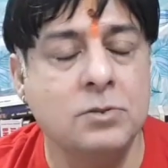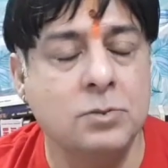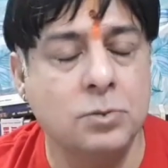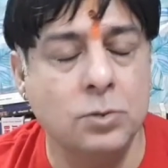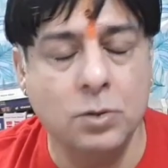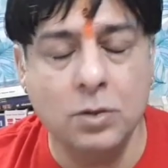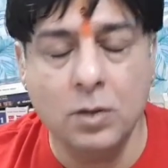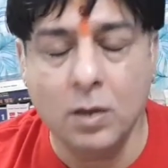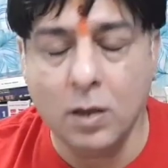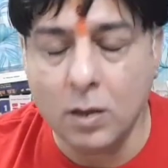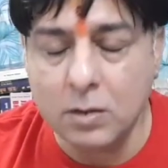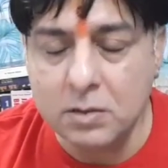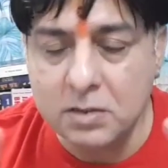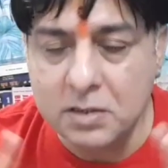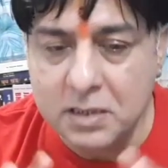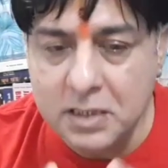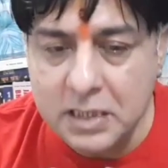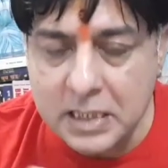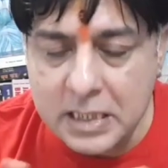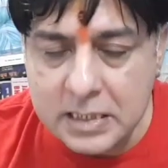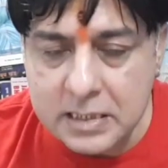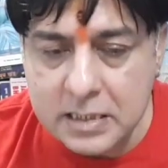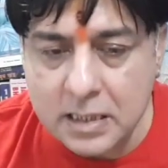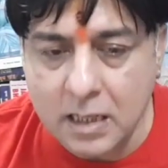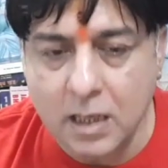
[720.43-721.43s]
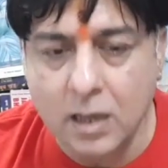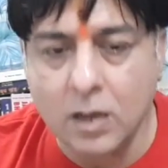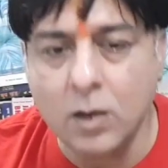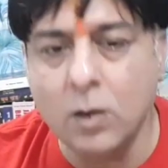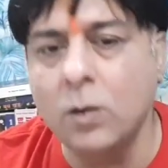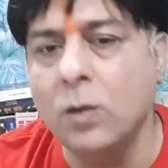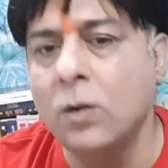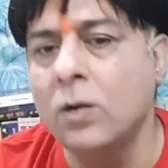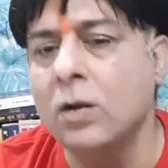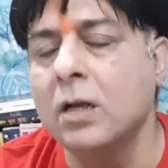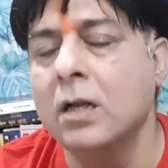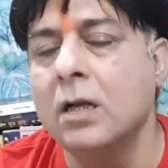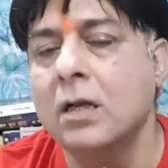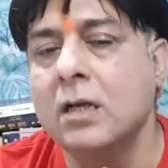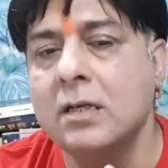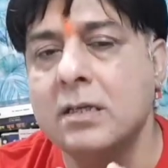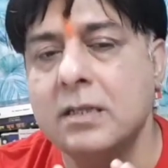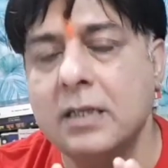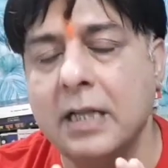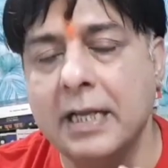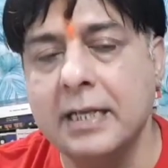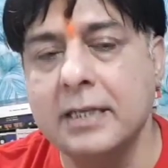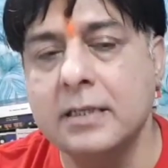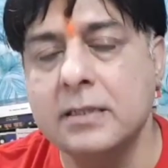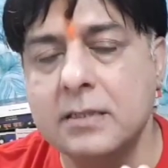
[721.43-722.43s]
So these are all
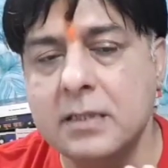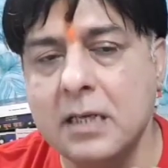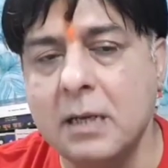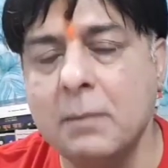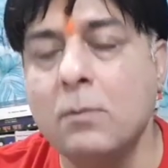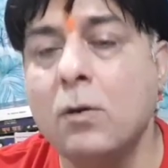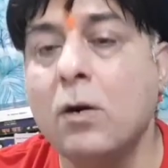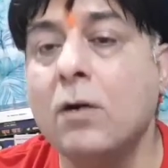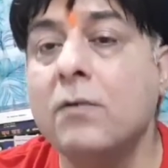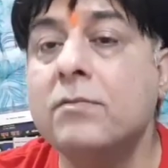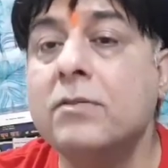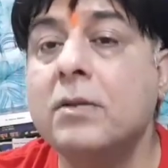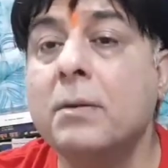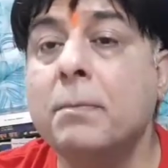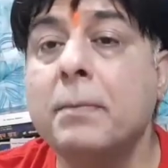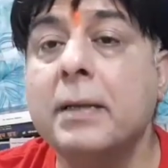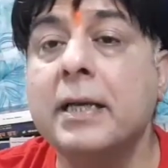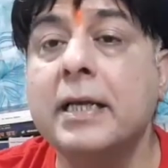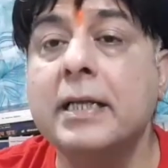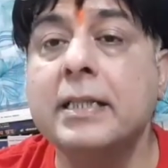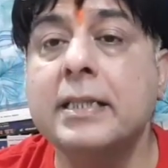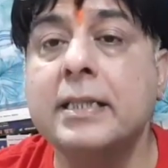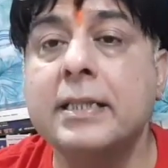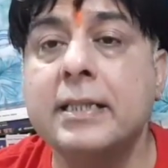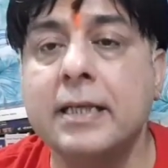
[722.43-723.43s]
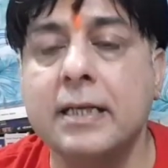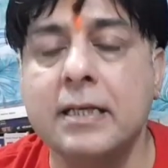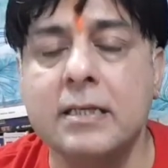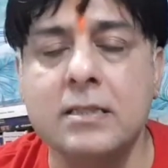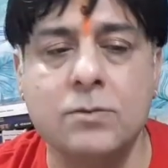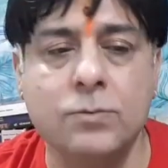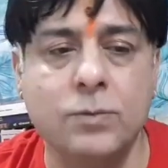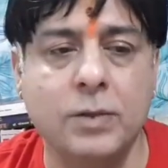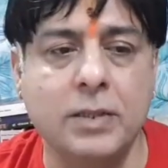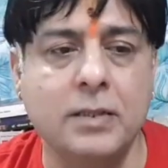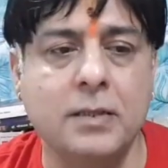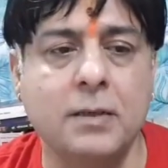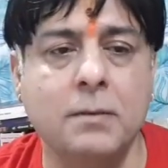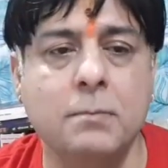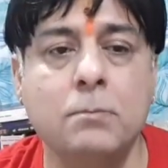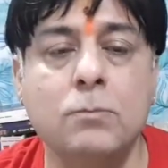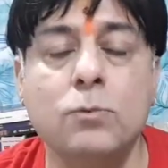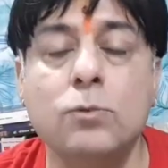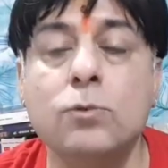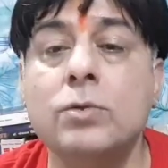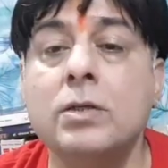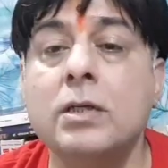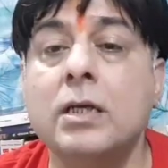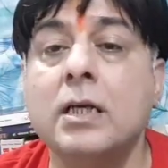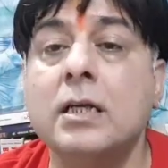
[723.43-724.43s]
like some of the main things when the
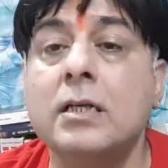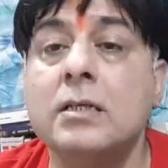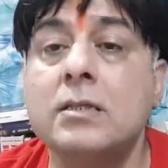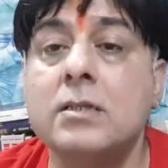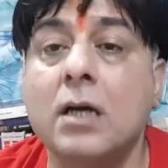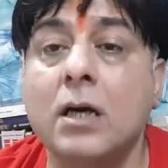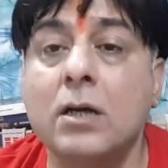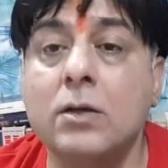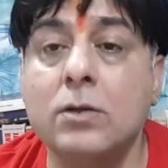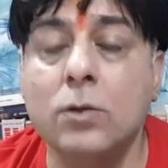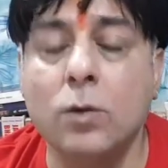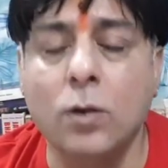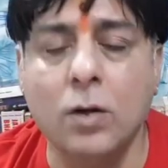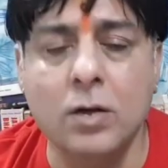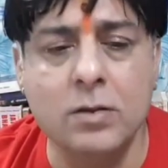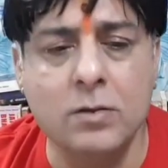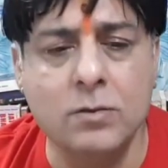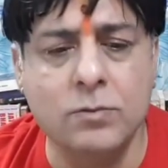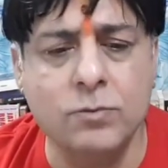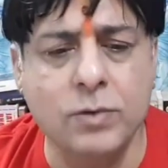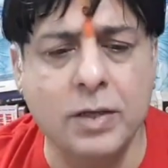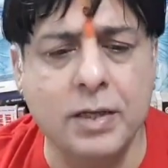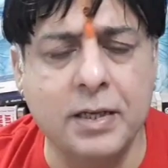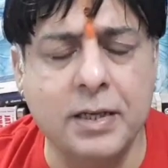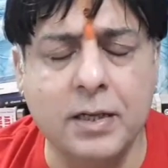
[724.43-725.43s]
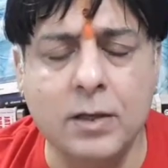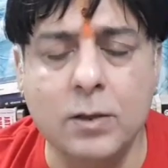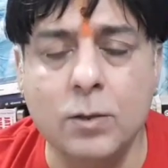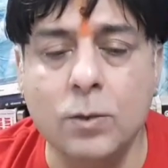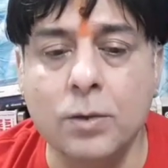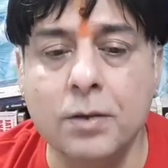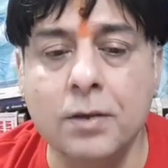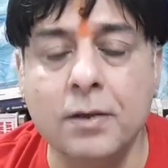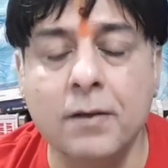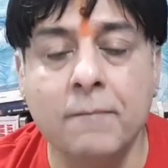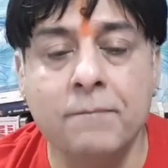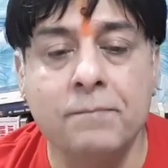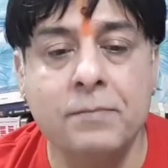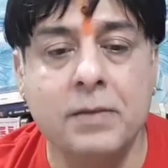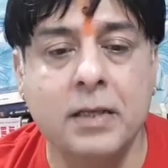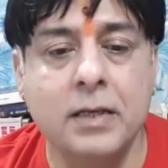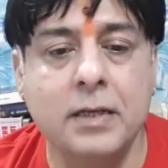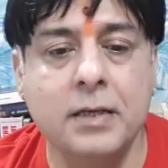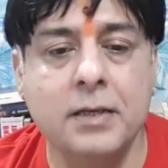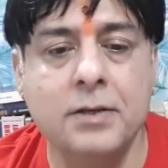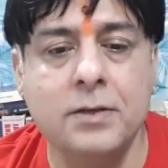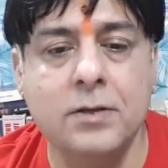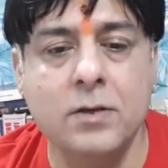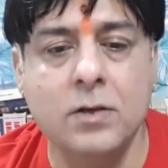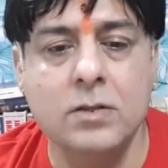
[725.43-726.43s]
moon is not very good
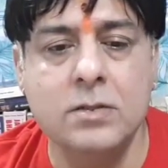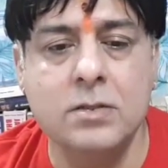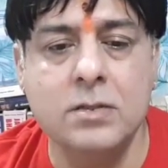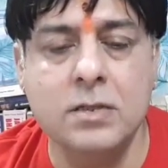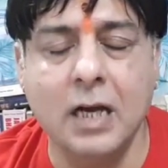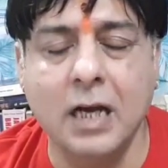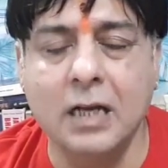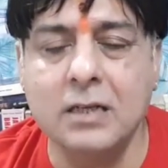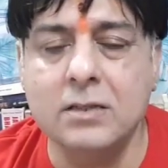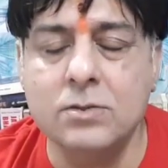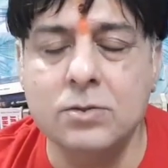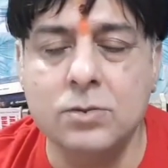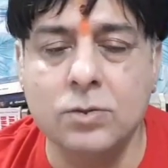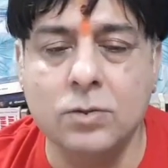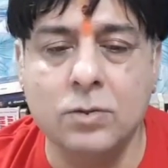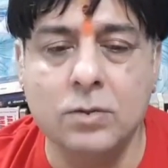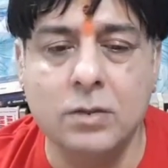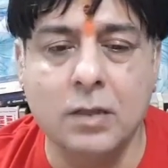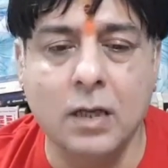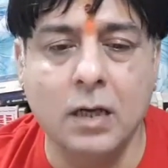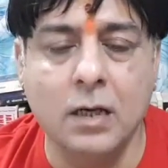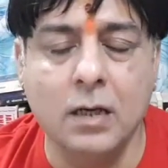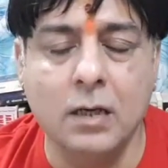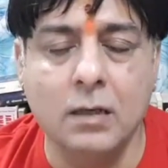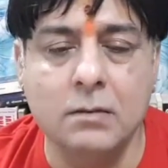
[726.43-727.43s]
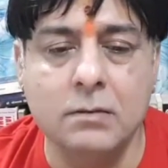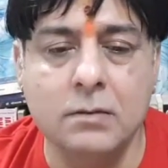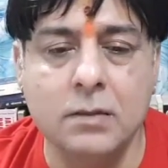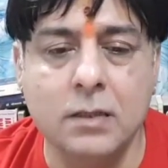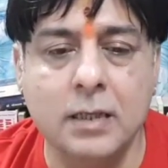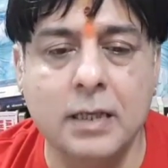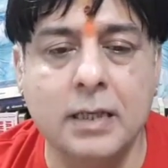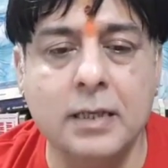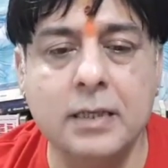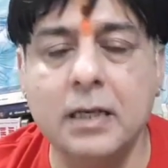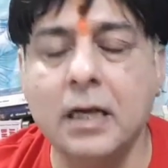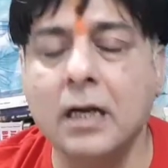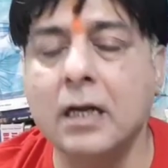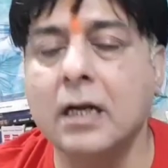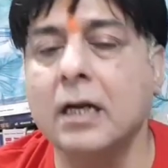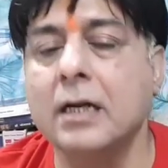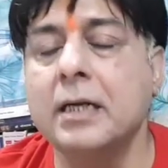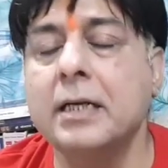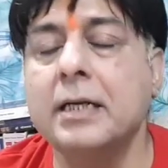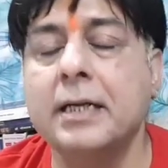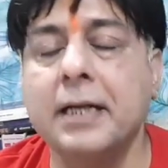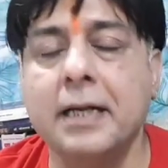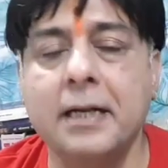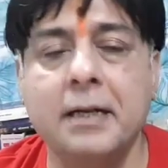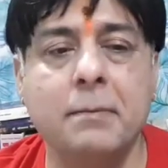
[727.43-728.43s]
in your chart. So the inner
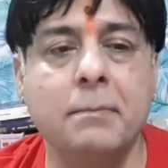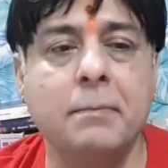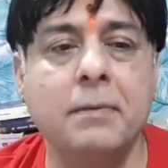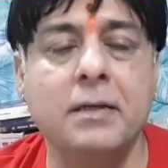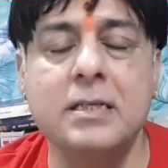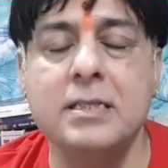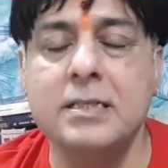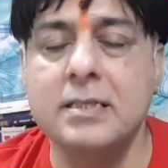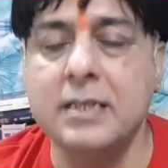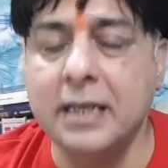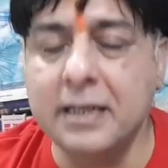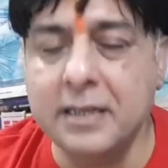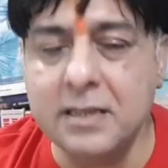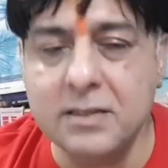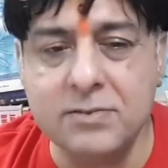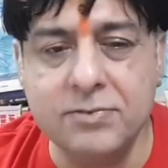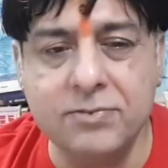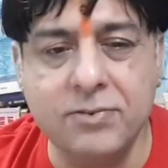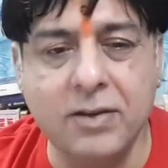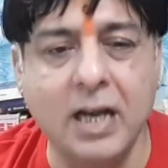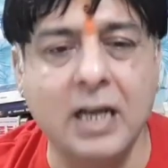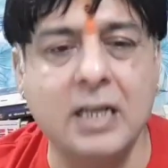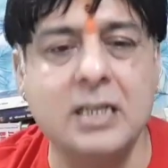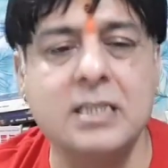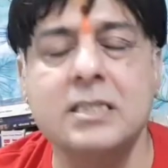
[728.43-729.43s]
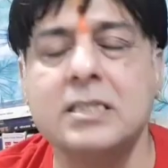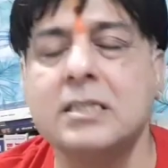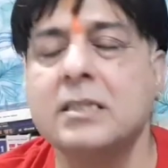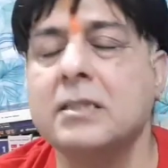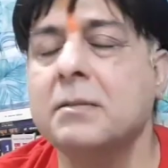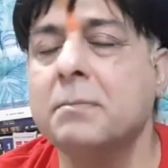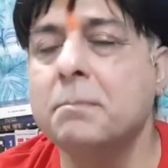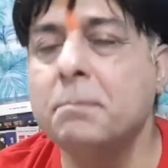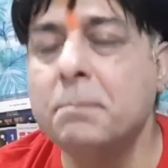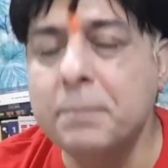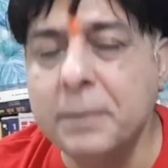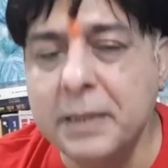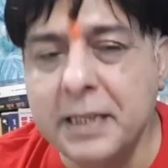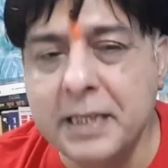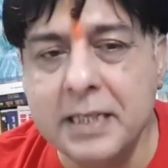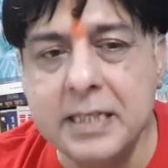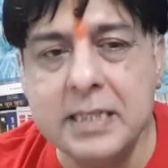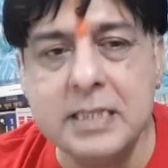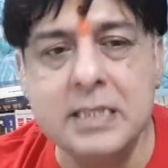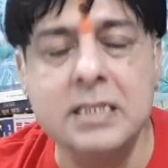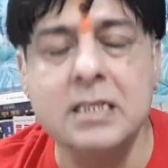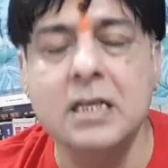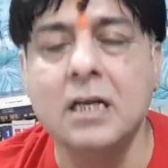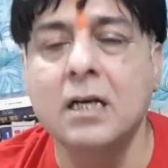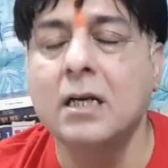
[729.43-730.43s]
contentment, satisfaction,
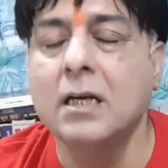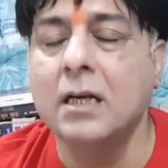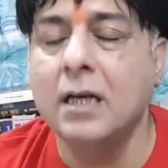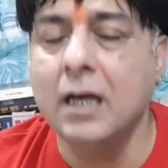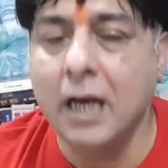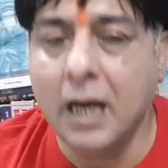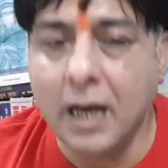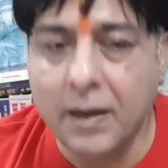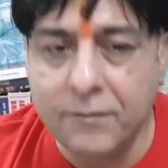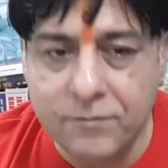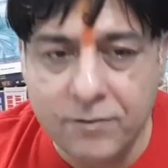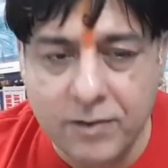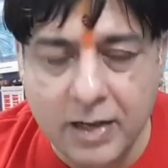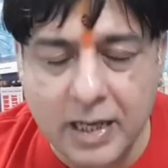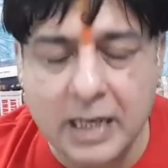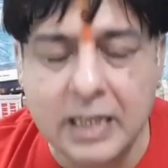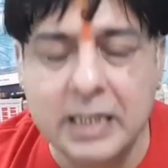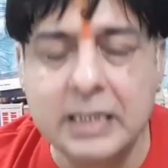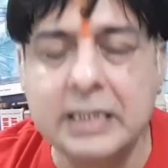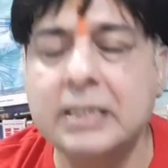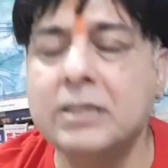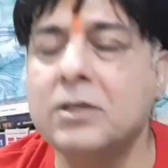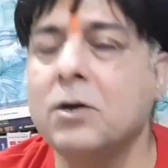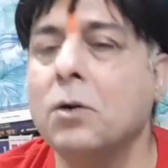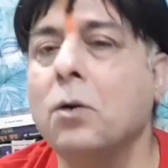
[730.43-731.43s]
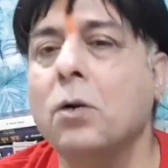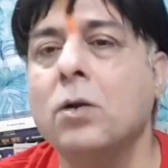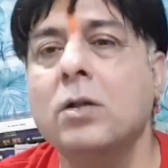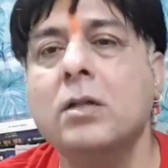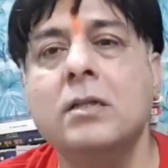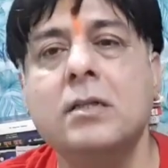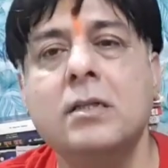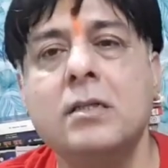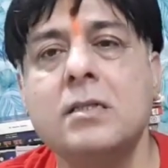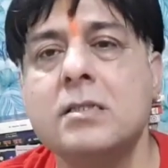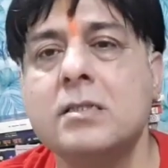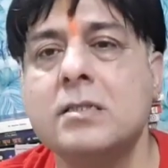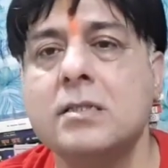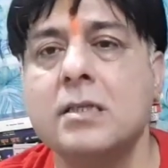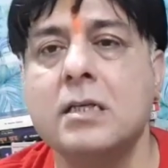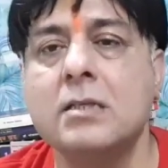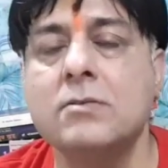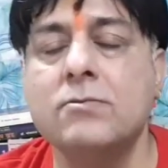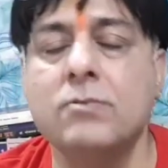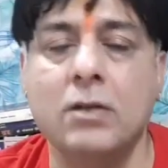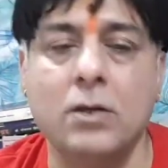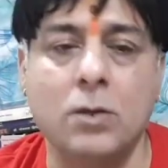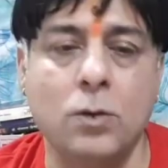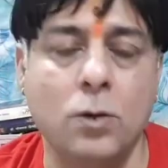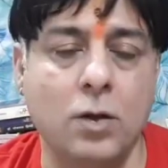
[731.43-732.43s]
peace, have wealth, all these
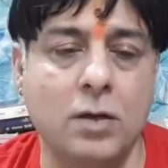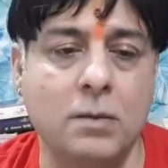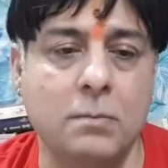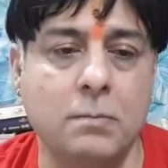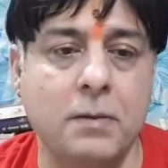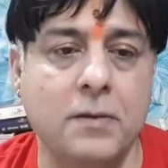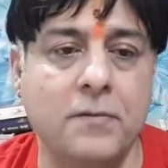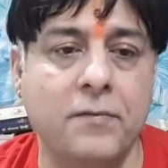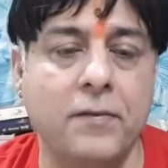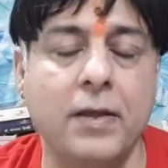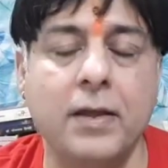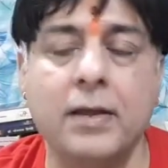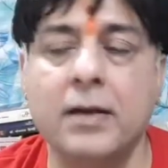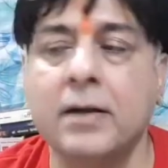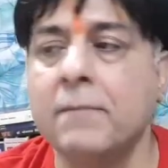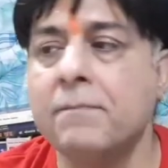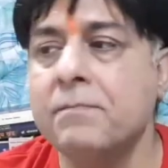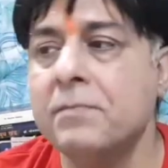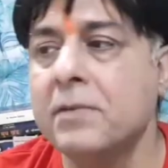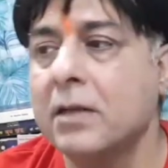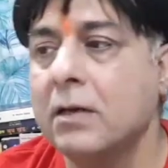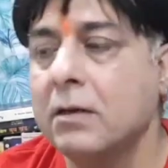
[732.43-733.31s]
things will not be there.